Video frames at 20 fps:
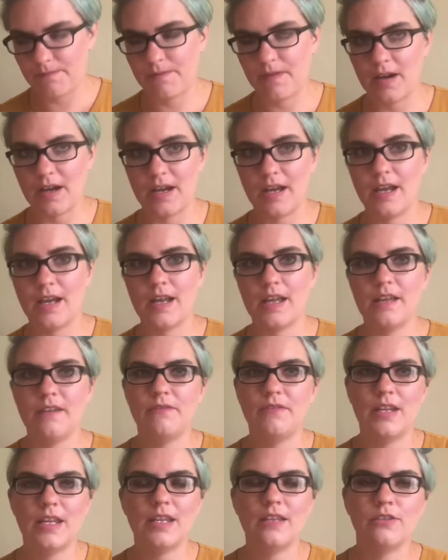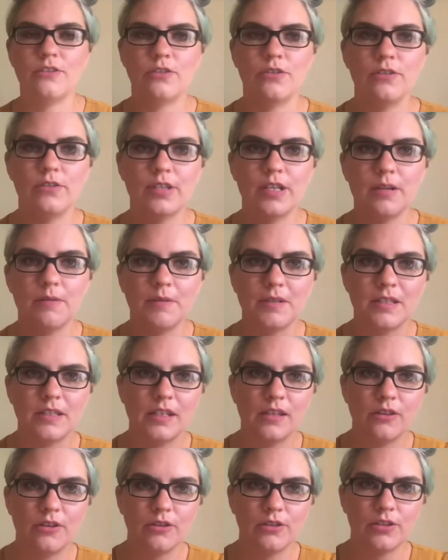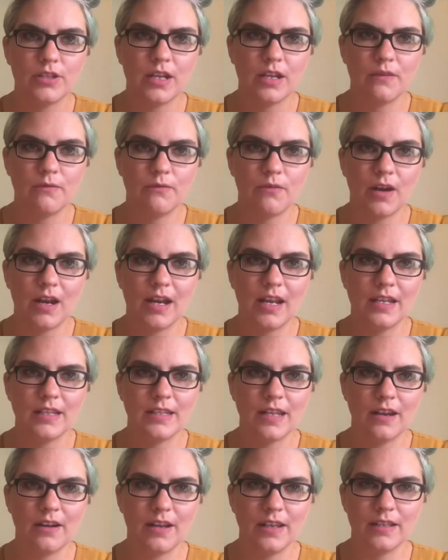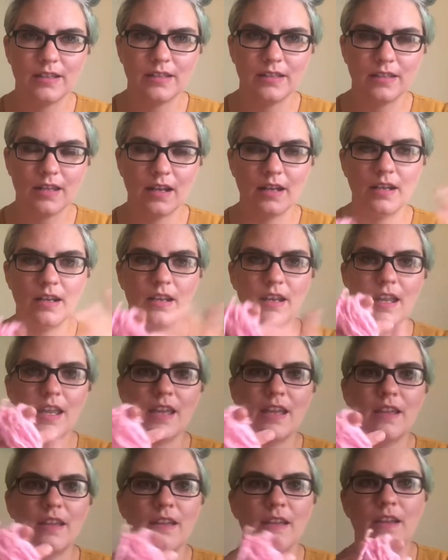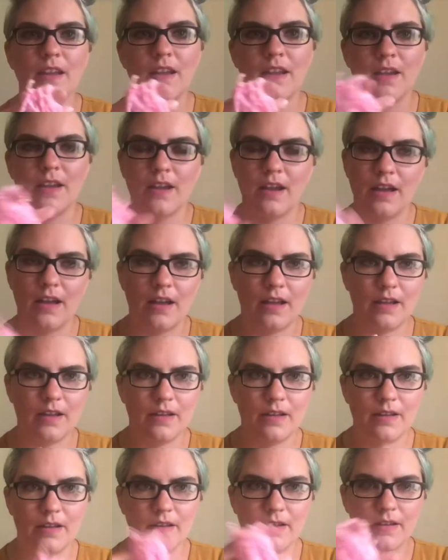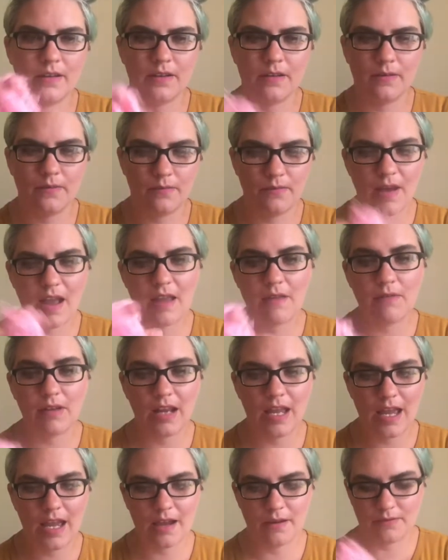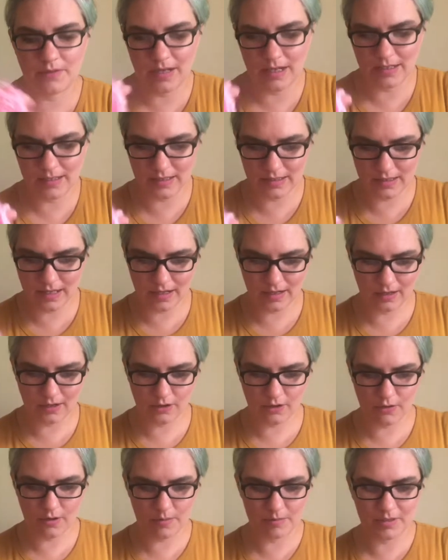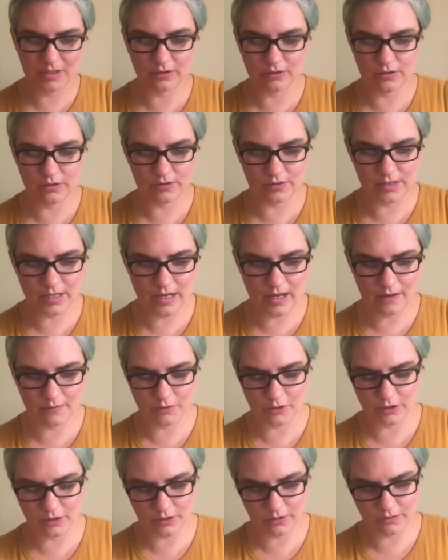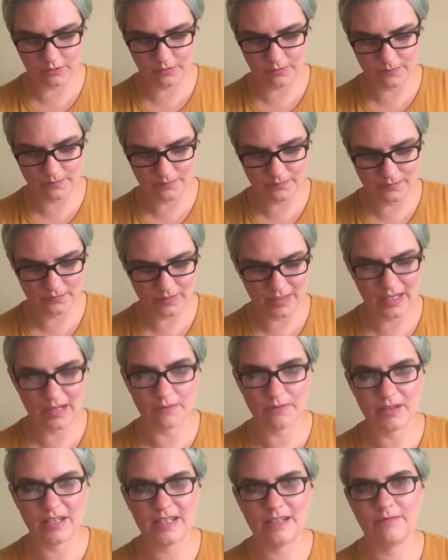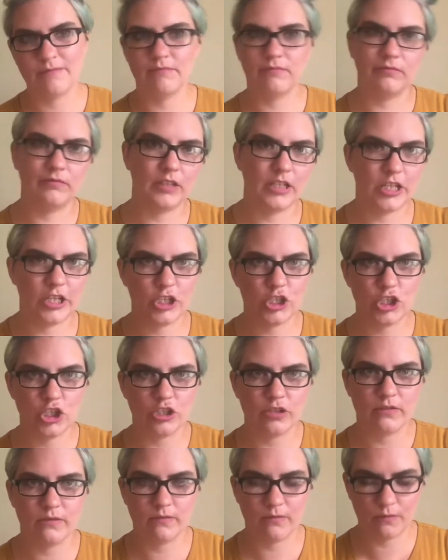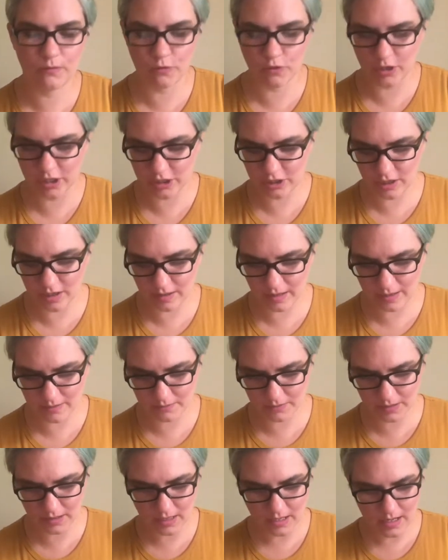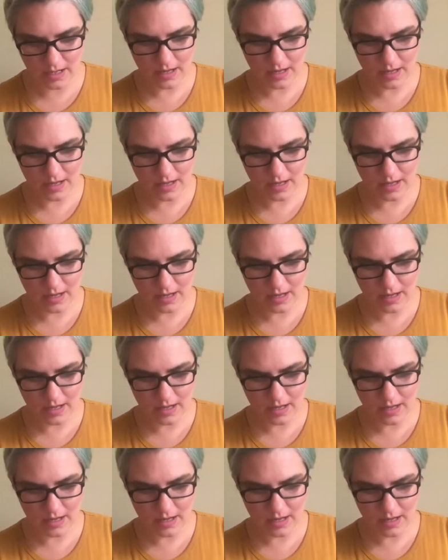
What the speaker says: 5 days, Tuesday, Wednesday, Thursday, Friday, Saturday, Sunday, 5.5 days because I didn't go up till Tuesday afternoon, evening-ish, 4-ish I left,